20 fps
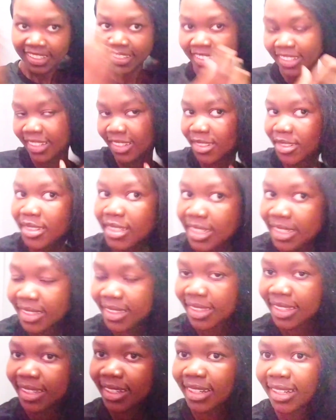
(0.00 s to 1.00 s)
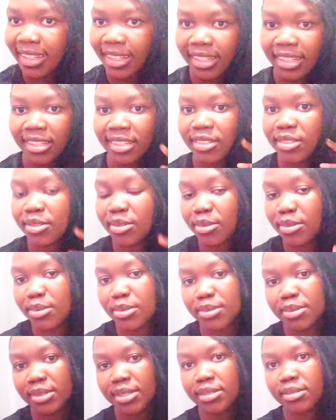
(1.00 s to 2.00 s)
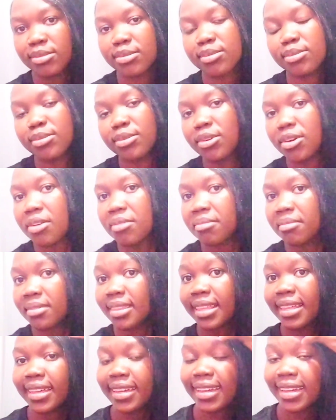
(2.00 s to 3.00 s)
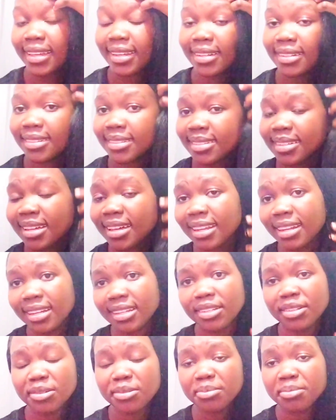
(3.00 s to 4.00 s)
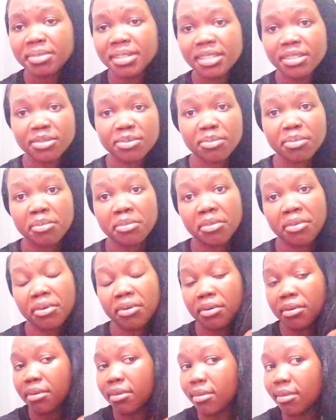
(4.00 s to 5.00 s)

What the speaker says: The only thing I need to do is to comb the hands a little bit more.